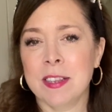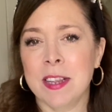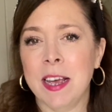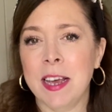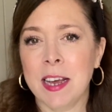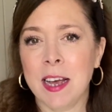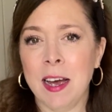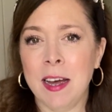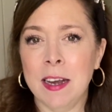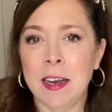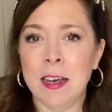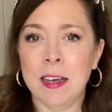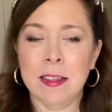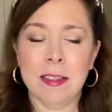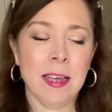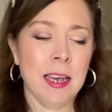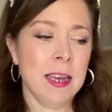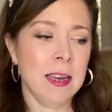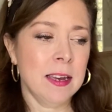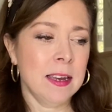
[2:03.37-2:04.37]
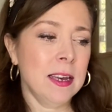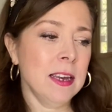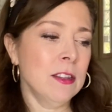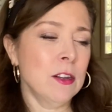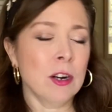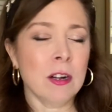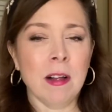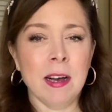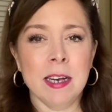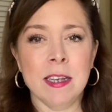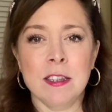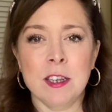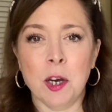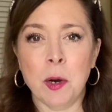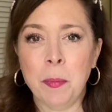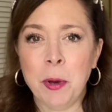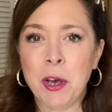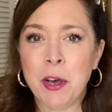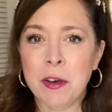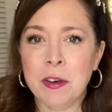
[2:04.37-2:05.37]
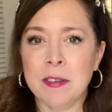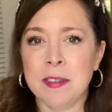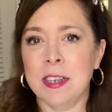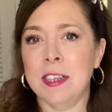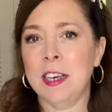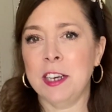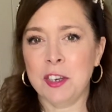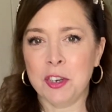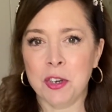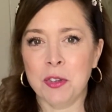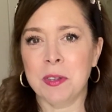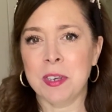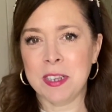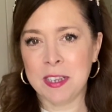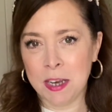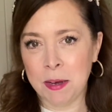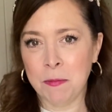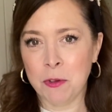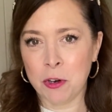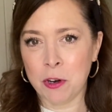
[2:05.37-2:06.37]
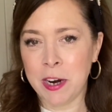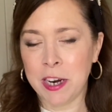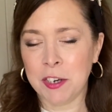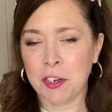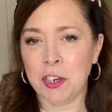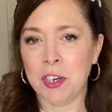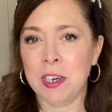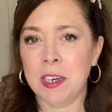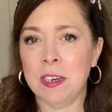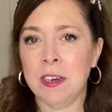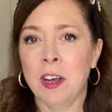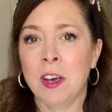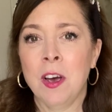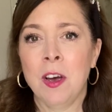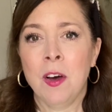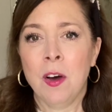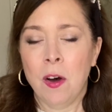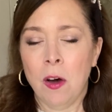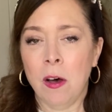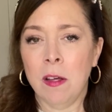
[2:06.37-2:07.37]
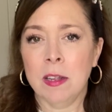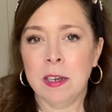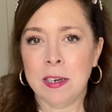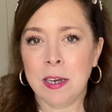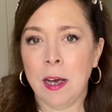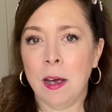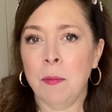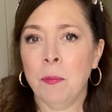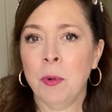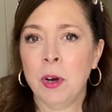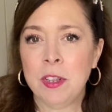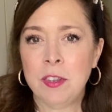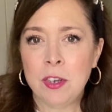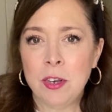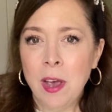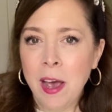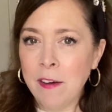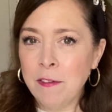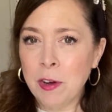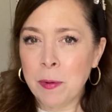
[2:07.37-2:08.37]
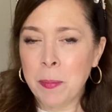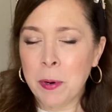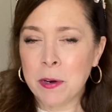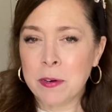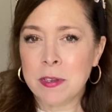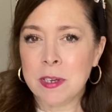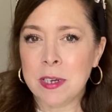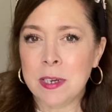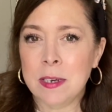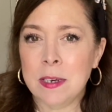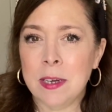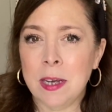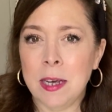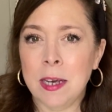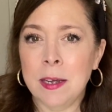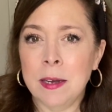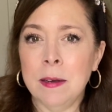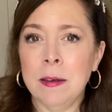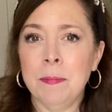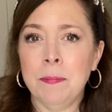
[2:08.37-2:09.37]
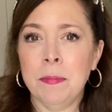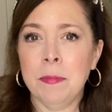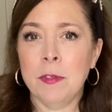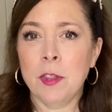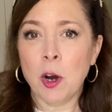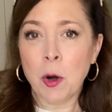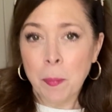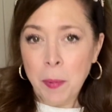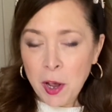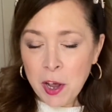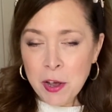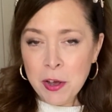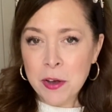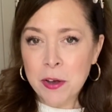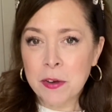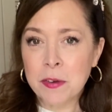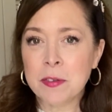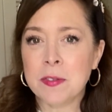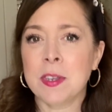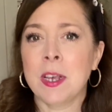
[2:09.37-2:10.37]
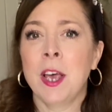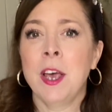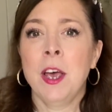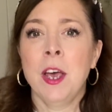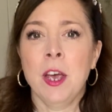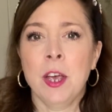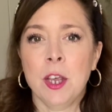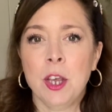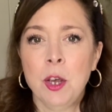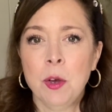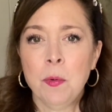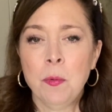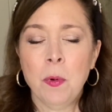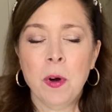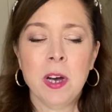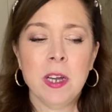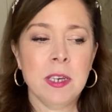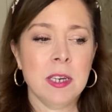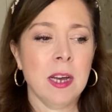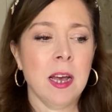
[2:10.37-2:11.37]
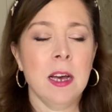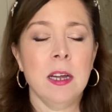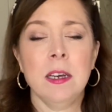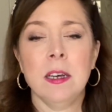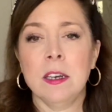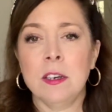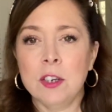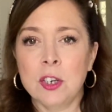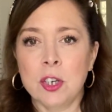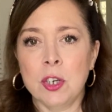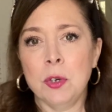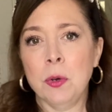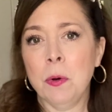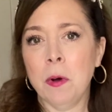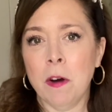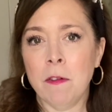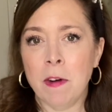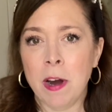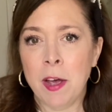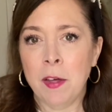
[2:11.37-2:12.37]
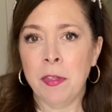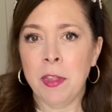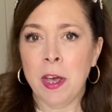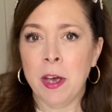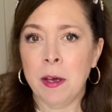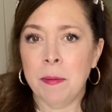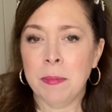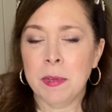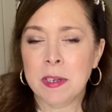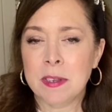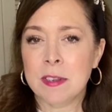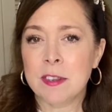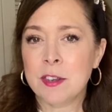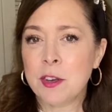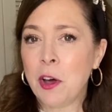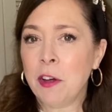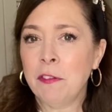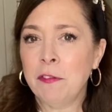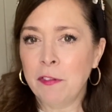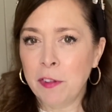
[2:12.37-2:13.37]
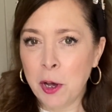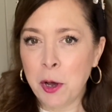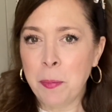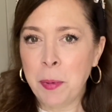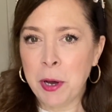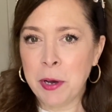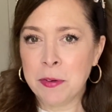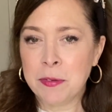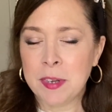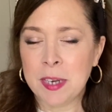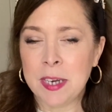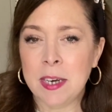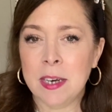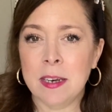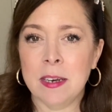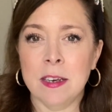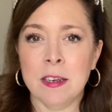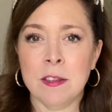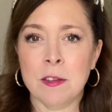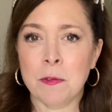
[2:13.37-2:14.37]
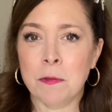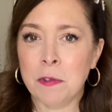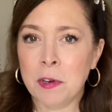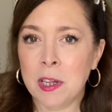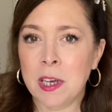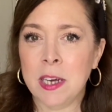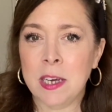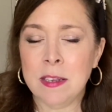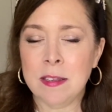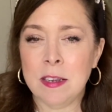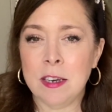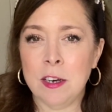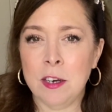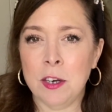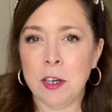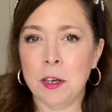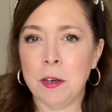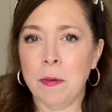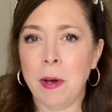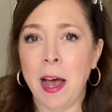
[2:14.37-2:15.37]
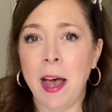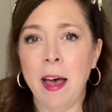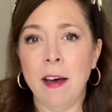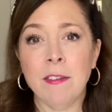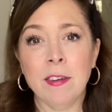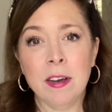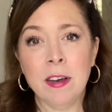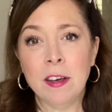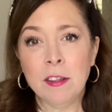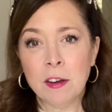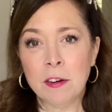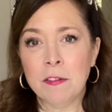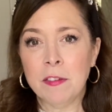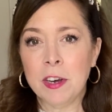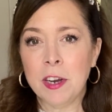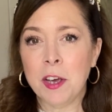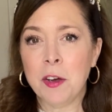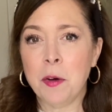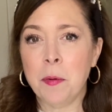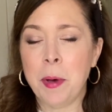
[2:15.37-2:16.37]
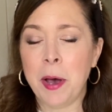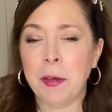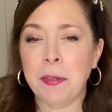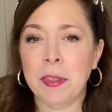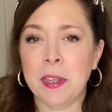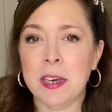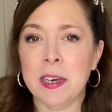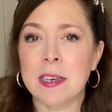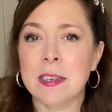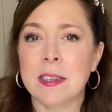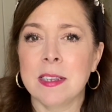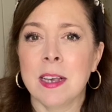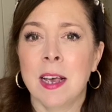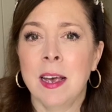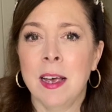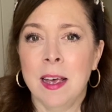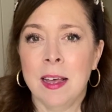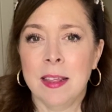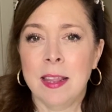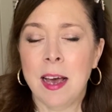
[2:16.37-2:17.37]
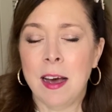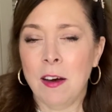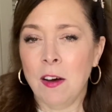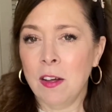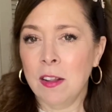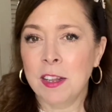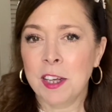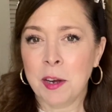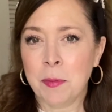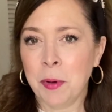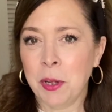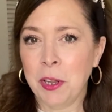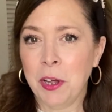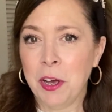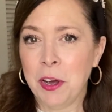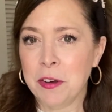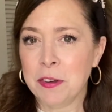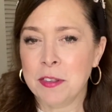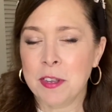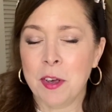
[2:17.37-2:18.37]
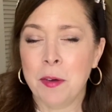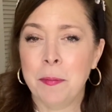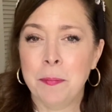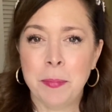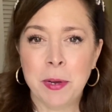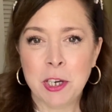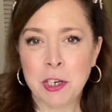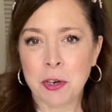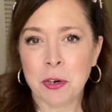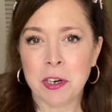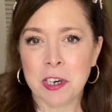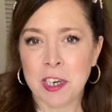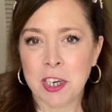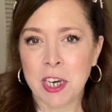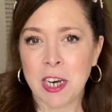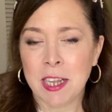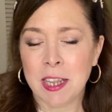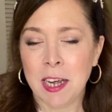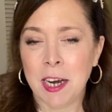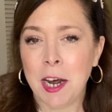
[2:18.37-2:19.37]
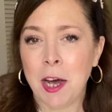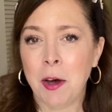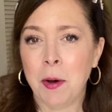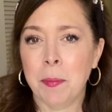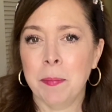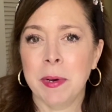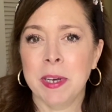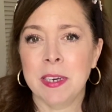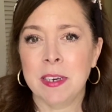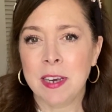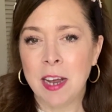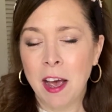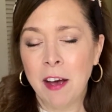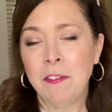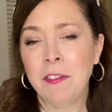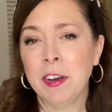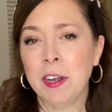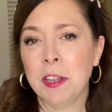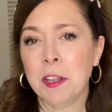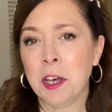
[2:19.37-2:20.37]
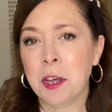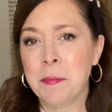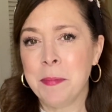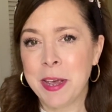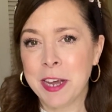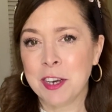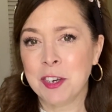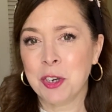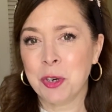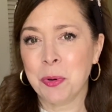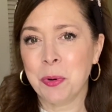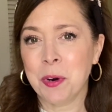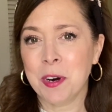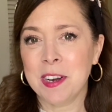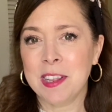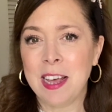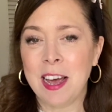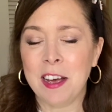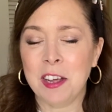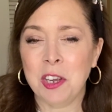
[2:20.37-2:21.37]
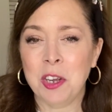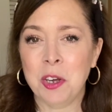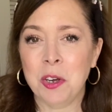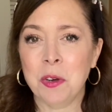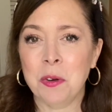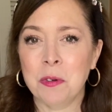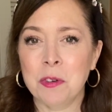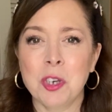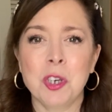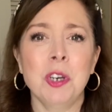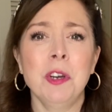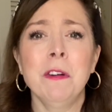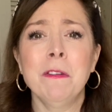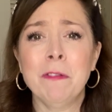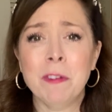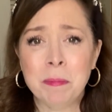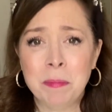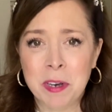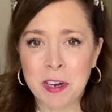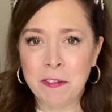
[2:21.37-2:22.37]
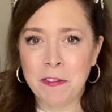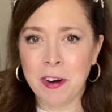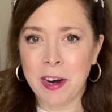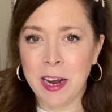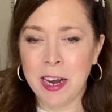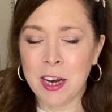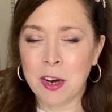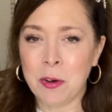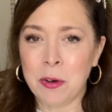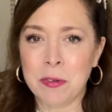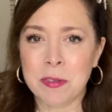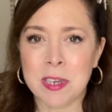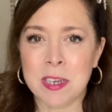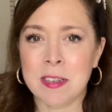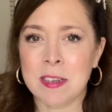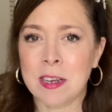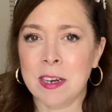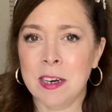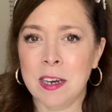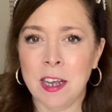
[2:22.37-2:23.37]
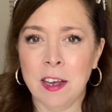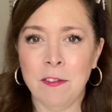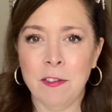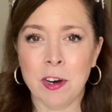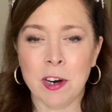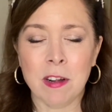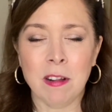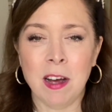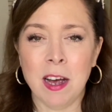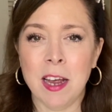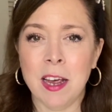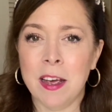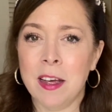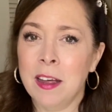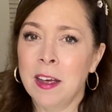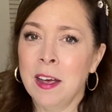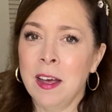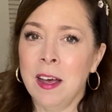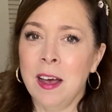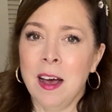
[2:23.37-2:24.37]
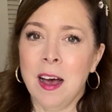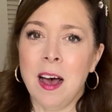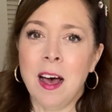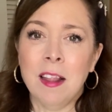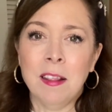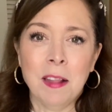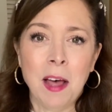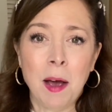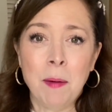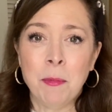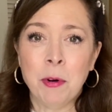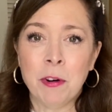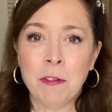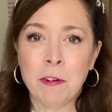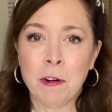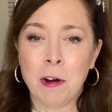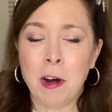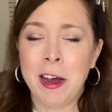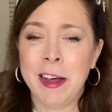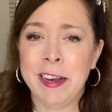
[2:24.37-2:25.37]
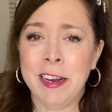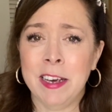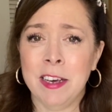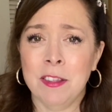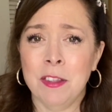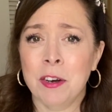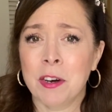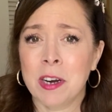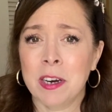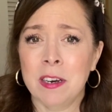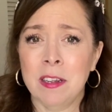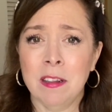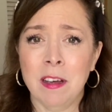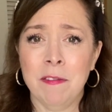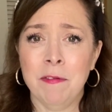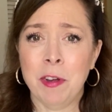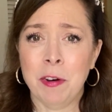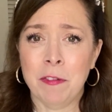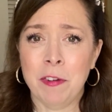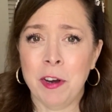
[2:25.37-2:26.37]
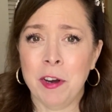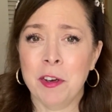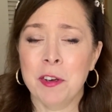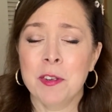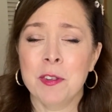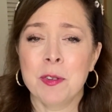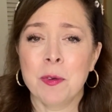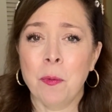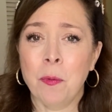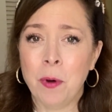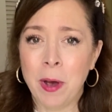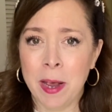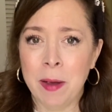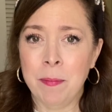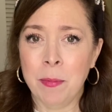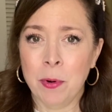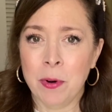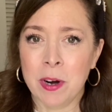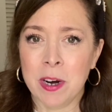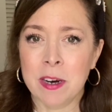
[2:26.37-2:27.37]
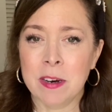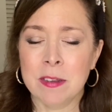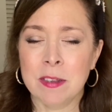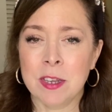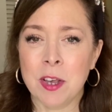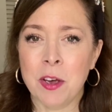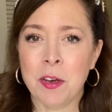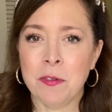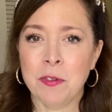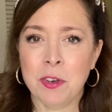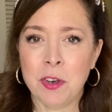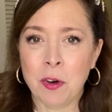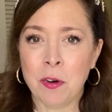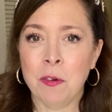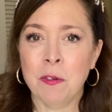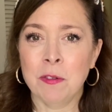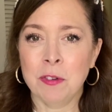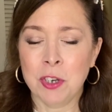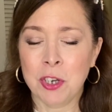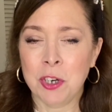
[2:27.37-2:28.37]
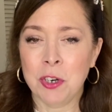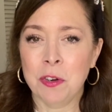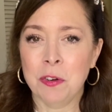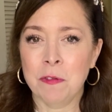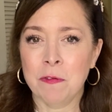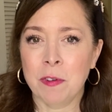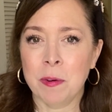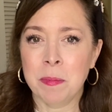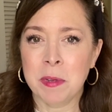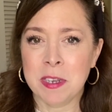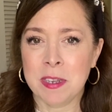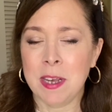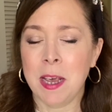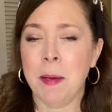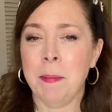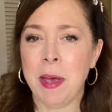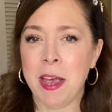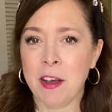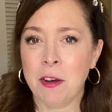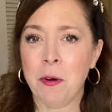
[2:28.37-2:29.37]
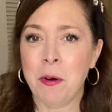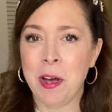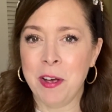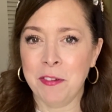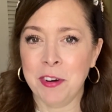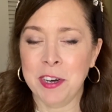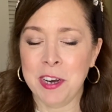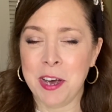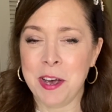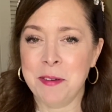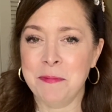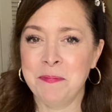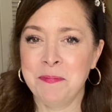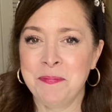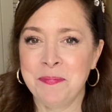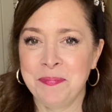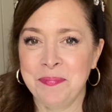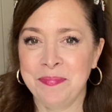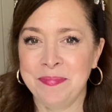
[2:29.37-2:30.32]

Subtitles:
They get their clients in a pose and they shoot the same direction all the time. Once you have your person in their pose, you want to kind of shoot around them. This is called flow posing. It's really easy to do. I have another video about this that I'll link below, so be sure to check that out. But definitely make sure that you shoot from different angles. It's going to give your client a lot more variety and they're going to love their photos way more. So don't shoot from the same angle every time.